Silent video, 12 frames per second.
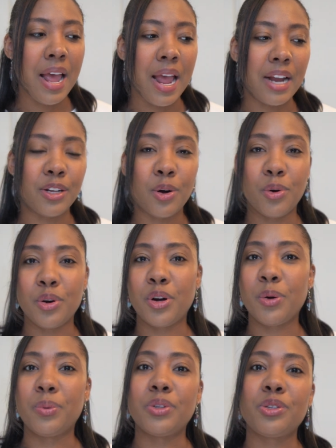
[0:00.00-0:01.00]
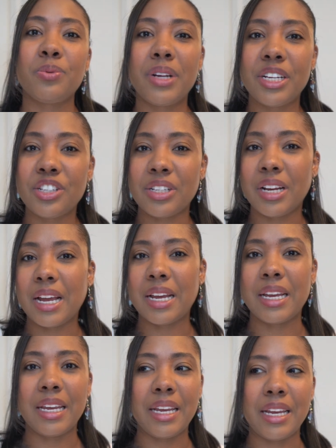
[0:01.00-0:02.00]
and the owner was rich, and like
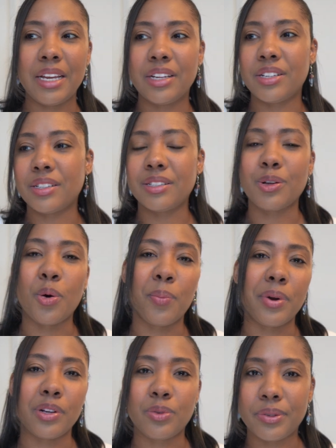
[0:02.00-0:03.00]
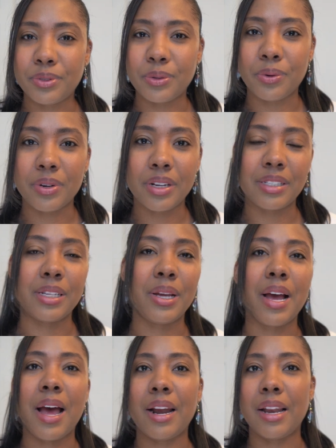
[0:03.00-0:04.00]
he just opened a thrift store because he
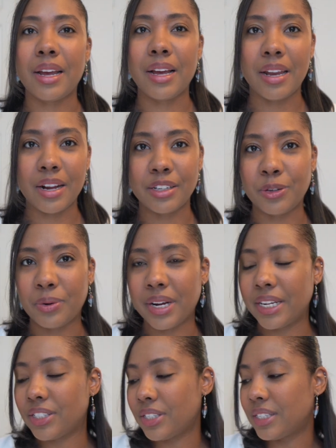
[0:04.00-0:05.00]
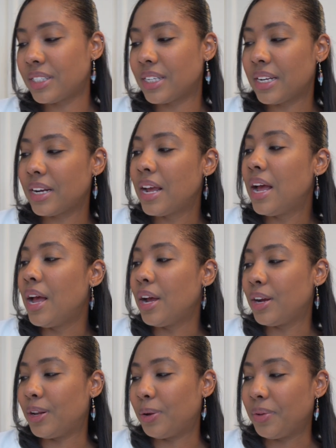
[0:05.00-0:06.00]
had like a lot of donations and
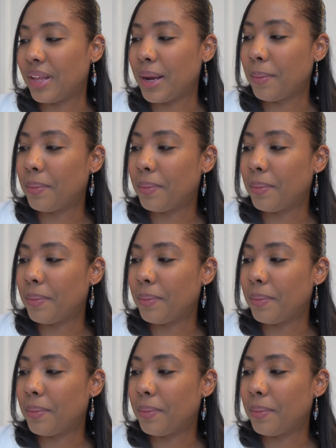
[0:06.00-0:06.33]
clothing.